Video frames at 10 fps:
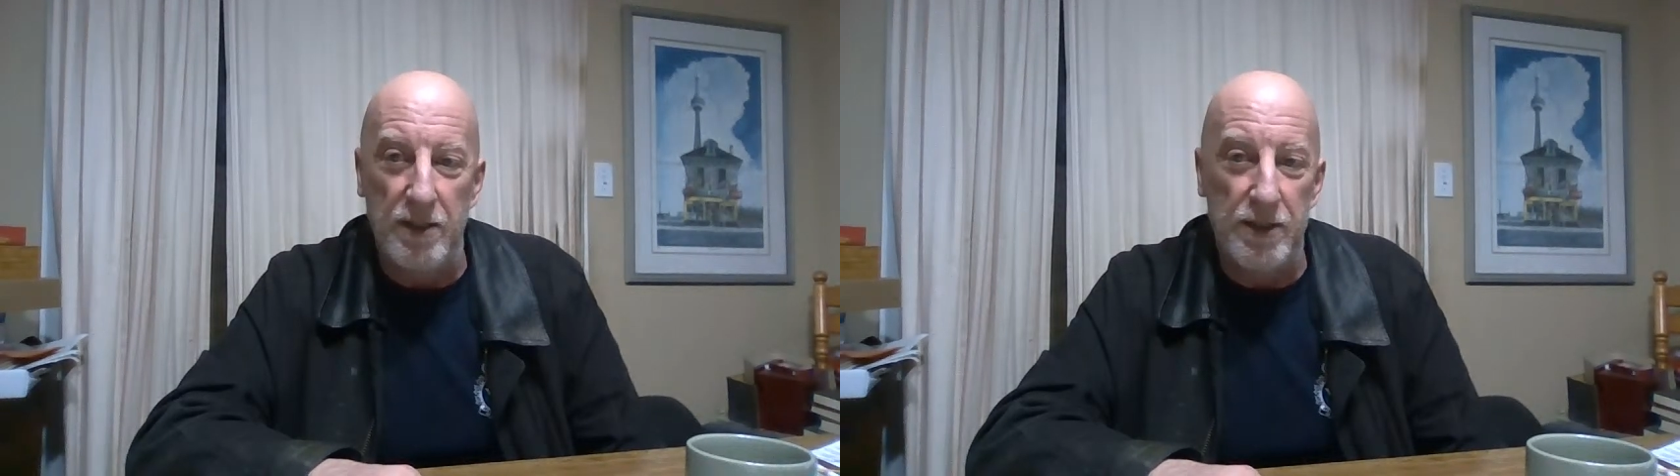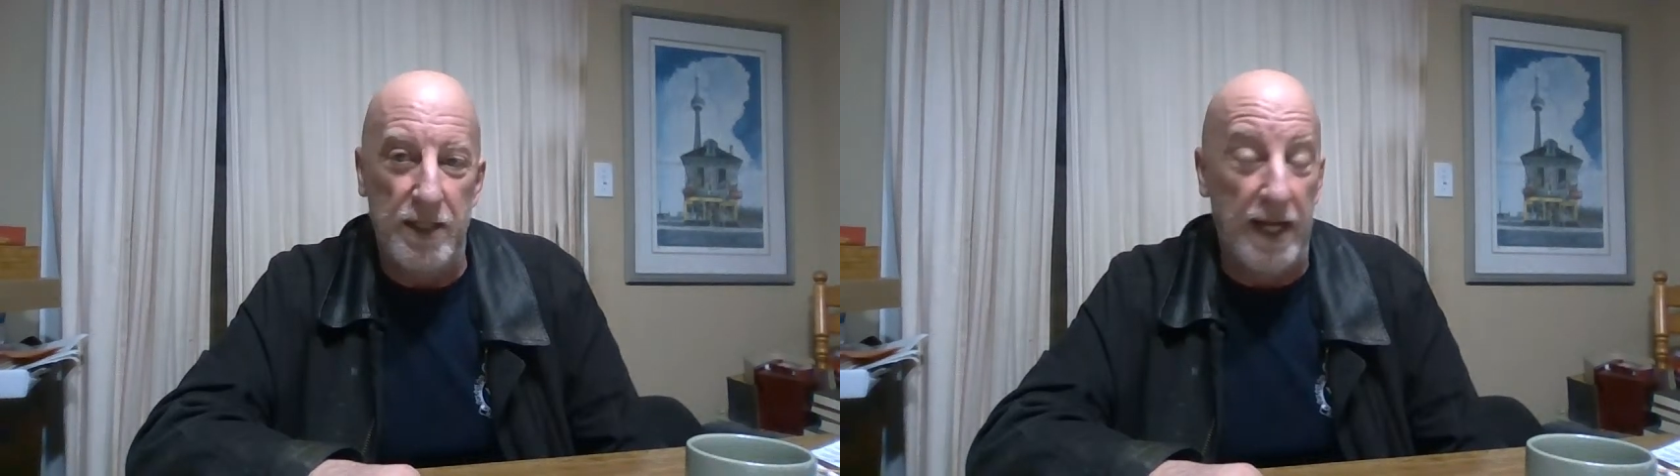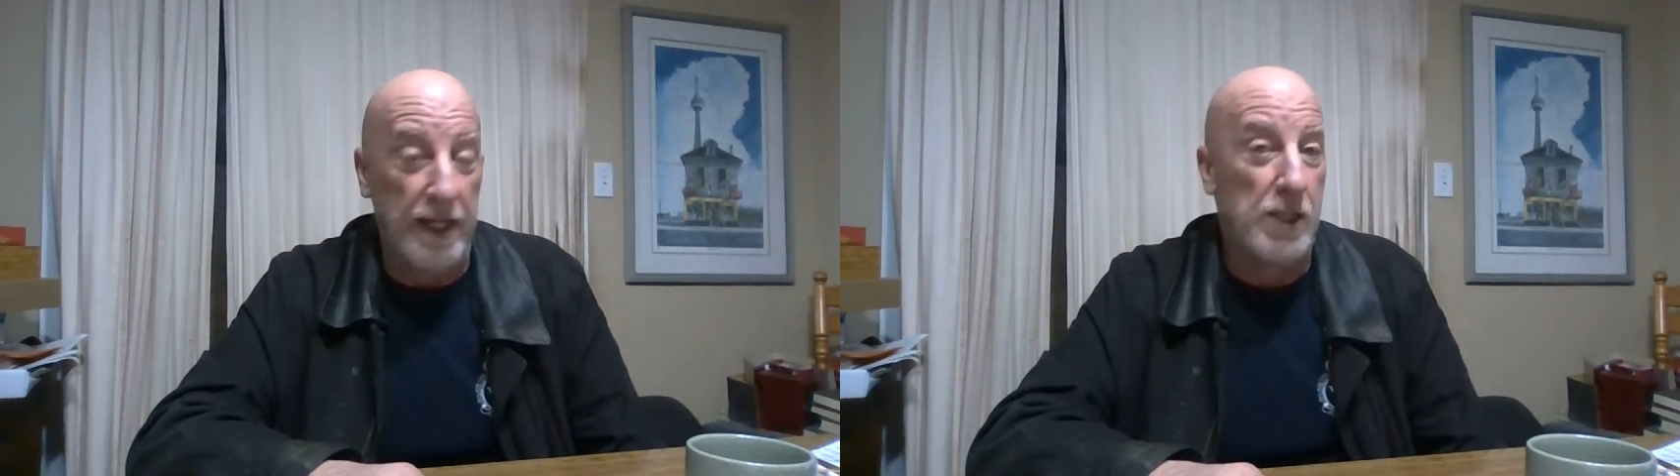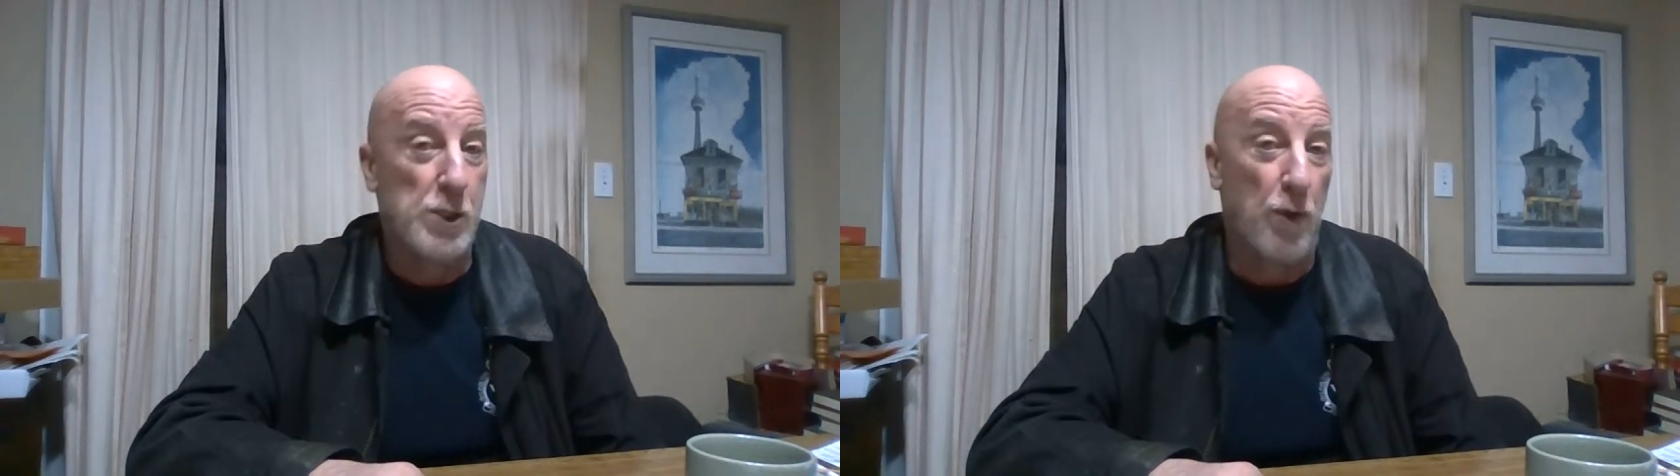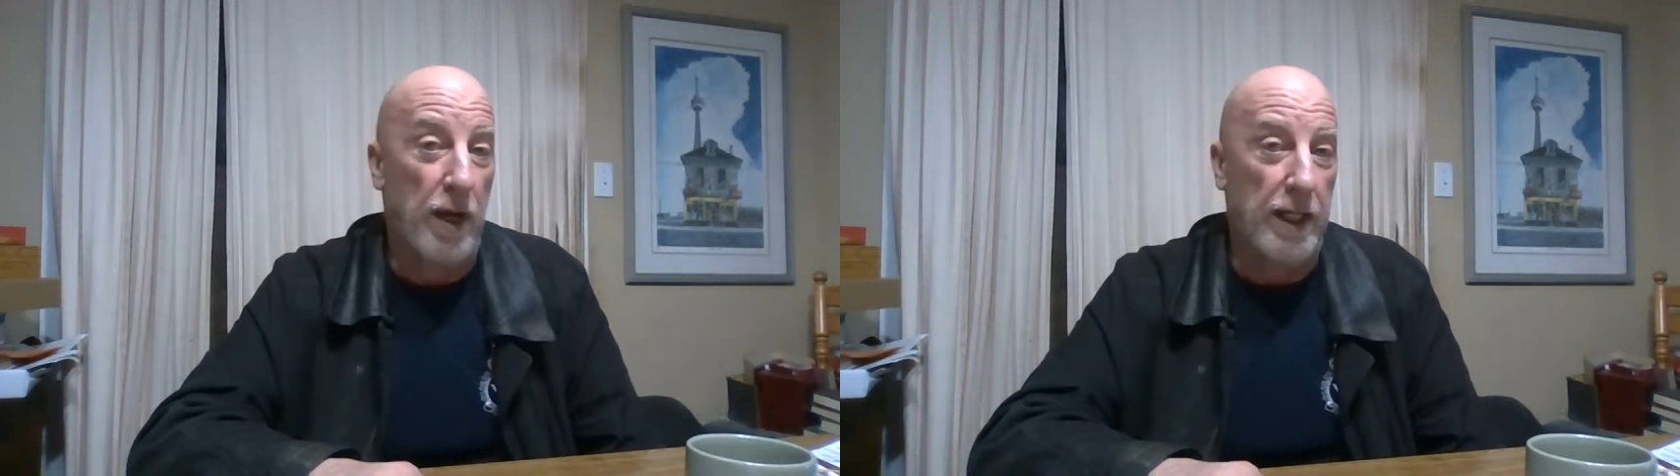Danny
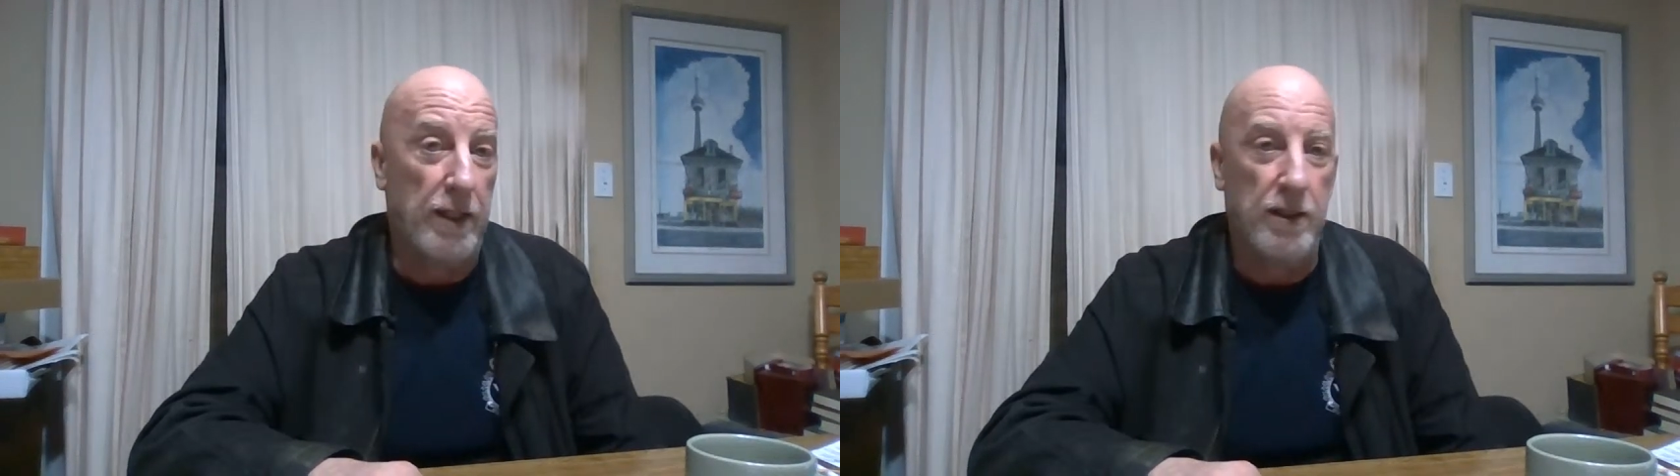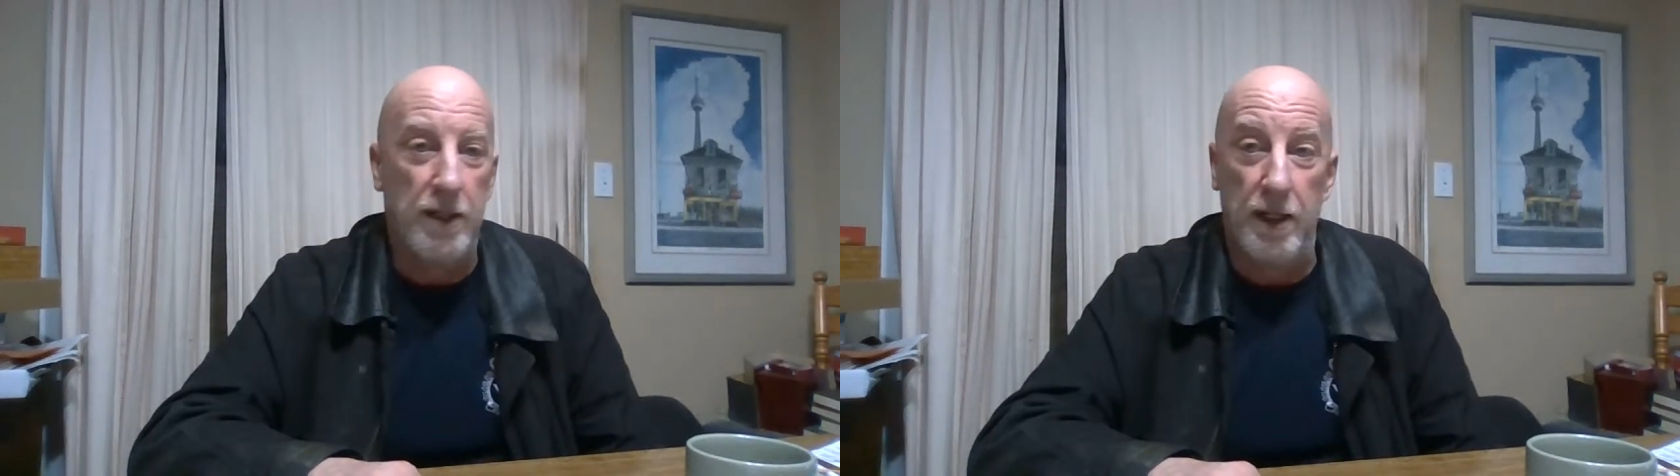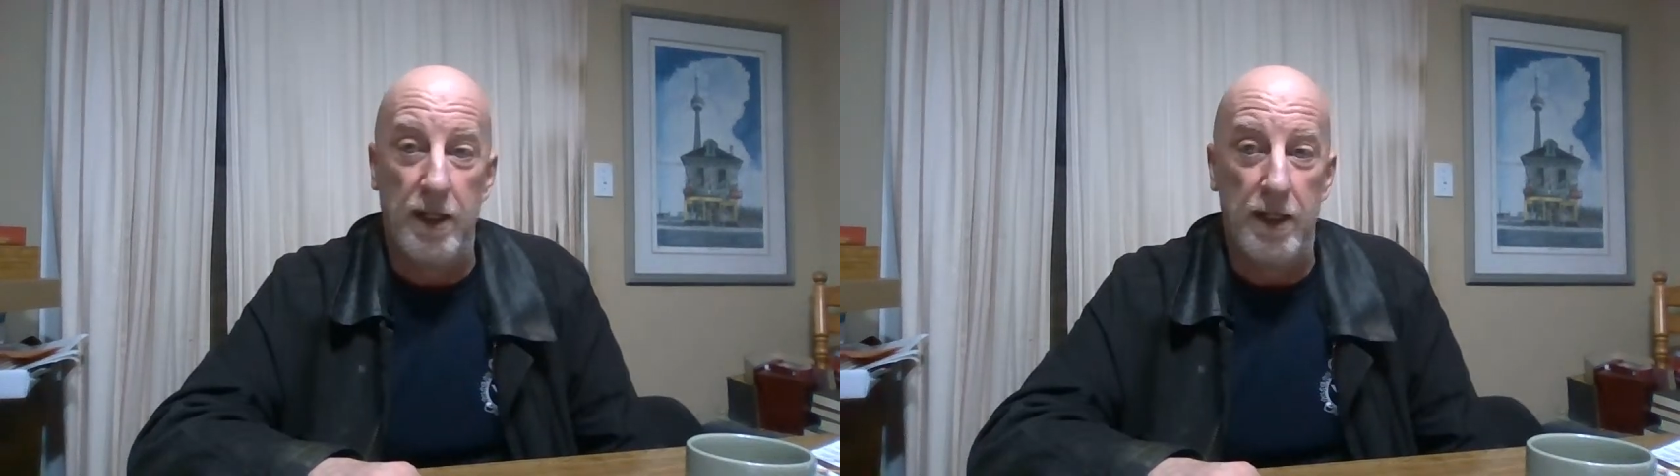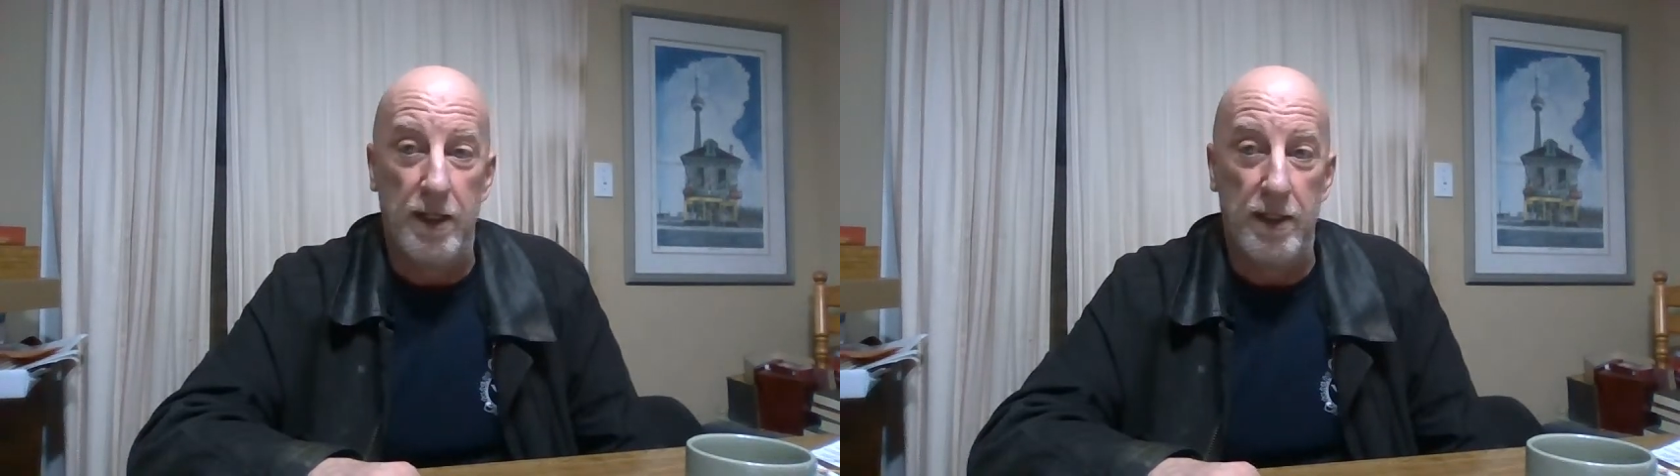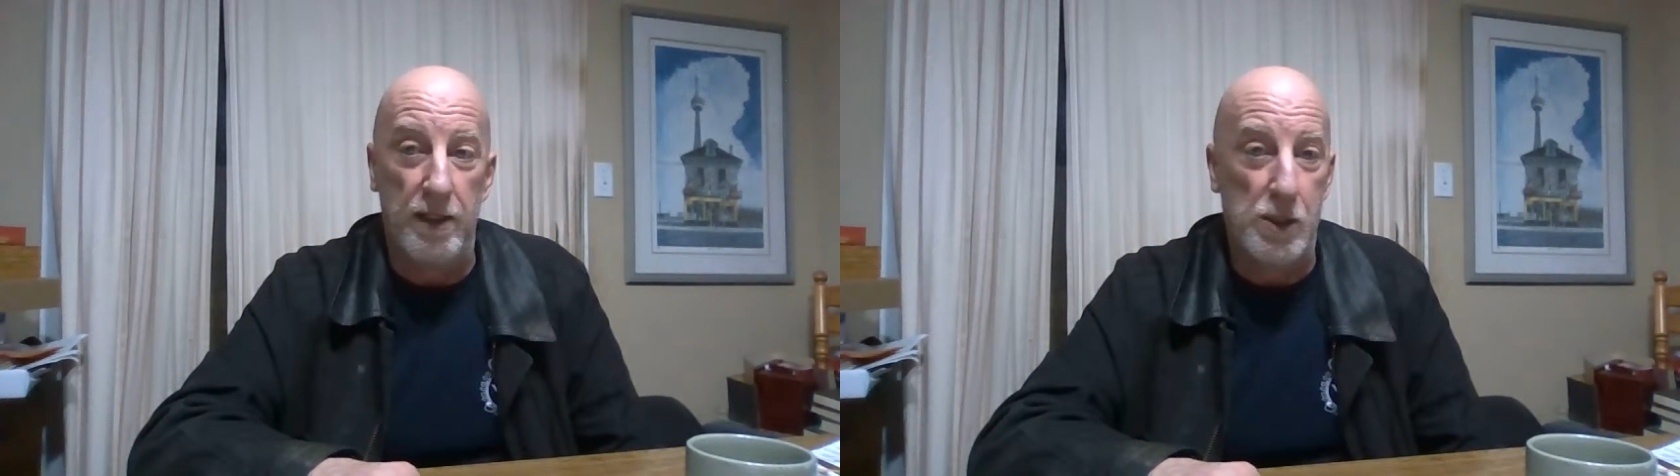is writing. I